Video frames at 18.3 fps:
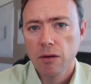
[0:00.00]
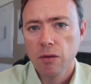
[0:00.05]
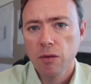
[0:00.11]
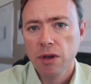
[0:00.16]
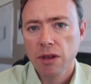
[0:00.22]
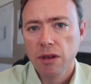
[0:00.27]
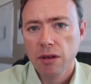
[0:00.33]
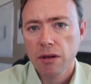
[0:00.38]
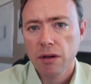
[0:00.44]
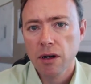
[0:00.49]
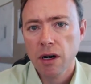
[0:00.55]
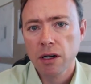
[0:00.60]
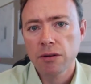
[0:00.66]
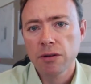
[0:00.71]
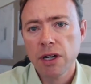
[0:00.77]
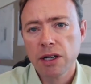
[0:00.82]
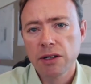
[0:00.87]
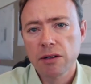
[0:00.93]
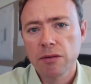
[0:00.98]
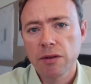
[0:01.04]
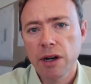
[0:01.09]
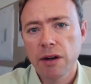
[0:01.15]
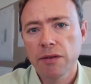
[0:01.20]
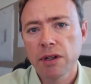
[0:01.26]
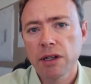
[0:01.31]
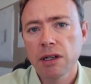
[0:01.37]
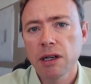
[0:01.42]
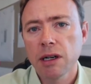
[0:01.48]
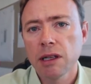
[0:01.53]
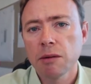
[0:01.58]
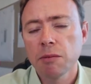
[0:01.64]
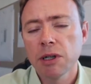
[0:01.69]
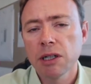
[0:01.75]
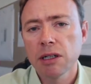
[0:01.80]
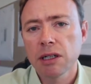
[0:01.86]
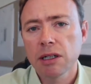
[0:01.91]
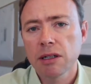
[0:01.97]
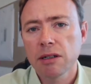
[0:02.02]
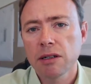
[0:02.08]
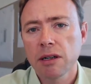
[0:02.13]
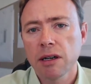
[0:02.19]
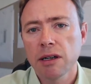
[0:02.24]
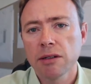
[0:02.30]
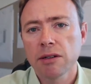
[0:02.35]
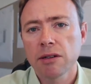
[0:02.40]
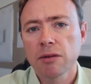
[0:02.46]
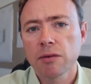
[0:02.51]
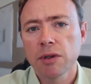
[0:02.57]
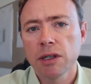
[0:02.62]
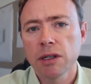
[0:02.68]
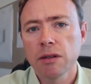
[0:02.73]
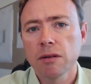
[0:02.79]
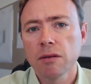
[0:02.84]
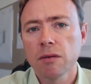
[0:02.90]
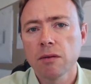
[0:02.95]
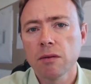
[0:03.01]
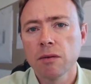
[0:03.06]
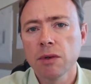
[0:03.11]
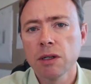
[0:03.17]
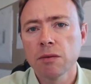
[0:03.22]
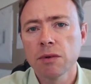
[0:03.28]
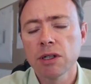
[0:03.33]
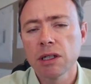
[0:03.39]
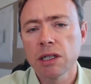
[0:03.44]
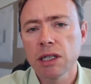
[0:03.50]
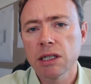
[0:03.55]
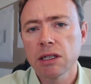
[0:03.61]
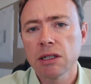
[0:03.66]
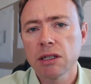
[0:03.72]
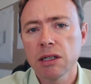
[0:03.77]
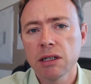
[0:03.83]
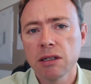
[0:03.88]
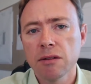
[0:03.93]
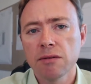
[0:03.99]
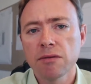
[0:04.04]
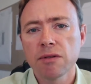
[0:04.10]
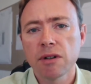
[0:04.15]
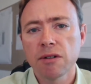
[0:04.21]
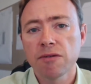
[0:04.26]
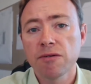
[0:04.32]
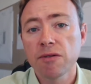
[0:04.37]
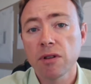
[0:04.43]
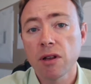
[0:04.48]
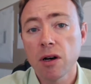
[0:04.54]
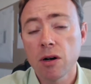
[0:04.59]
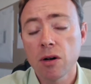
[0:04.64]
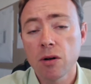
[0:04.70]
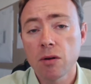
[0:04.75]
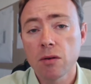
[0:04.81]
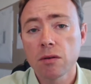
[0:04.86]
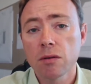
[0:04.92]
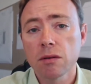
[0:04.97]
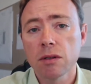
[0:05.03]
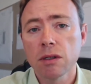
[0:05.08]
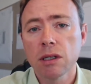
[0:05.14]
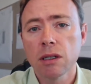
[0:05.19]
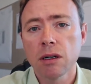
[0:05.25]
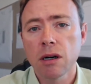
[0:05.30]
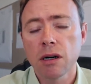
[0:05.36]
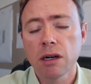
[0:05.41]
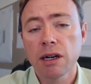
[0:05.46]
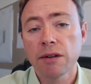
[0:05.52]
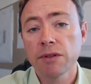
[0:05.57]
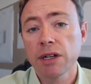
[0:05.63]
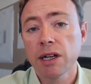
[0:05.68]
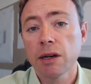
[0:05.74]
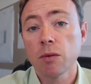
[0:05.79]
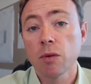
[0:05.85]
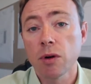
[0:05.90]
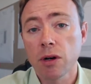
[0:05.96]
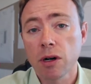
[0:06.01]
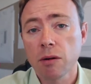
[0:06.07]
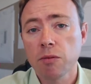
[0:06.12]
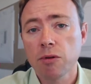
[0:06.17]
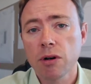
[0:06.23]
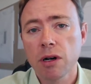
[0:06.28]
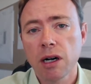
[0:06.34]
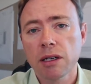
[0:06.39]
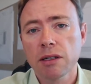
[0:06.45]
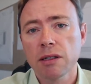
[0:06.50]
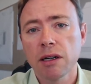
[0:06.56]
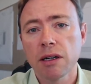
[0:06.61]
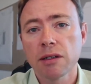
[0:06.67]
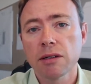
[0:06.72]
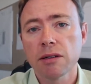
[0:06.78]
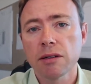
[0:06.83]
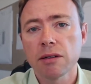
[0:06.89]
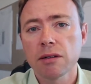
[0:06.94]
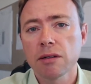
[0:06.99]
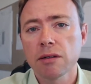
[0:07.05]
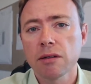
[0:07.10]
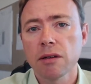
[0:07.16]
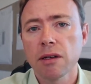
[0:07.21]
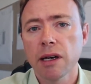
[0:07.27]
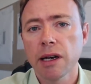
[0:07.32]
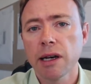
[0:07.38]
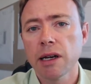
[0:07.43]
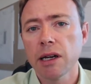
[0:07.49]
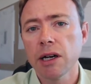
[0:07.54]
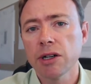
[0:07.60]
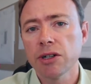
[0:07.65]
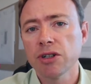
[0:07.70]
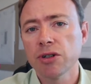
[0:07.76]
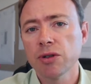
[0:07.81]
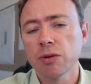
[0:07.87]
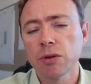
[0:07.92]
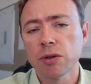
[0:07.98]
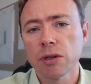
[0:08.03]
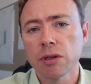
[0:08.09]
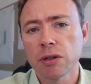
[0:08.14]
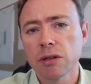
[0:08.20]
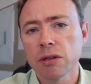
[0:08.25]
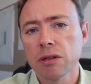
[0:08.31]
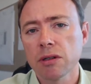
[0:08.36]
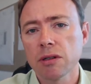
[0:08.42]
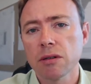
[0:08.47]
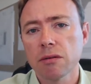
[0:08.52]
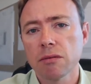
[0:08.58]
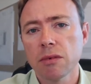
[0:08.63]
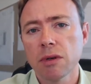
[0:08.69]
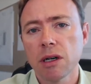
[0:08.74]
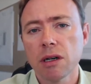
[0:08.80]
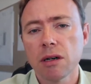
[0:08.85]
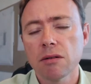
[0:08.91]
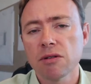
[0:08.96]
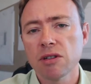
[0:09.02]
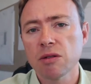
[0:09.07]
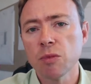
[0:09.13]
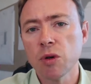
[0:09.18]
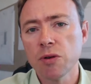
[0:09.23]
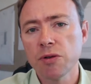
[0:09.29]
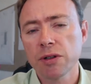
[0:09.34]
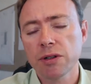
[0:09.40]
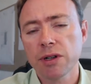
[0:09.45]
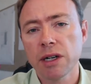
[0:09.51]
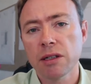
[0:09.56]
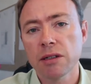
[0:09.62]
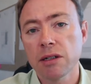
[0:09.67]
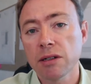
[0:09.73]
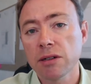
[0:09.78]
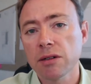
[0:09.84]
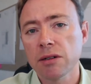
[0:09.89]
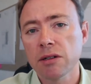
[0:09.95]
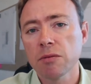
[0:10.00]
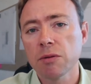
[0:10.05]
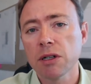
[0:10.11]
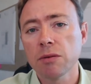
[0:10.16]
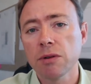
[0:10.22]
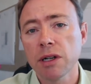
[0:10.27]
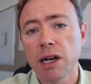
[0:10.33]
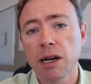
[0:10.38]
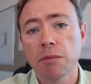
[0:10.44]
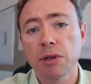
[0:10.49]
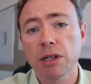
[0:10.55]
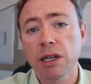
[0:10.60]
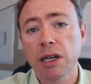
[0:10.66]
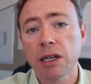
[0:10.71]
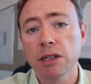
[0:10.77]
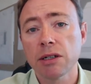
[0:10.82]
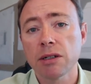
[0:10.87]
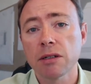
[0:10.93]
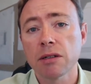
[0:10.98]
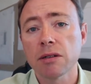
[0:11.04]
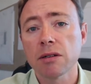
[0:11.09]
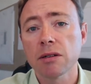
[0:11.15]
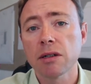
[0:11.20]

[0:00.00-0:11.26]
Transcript: With Autodesk Revit and the Building Design Suite, we really achieve a flow in our everyday work processes that assures uh, smooth transitions between applications.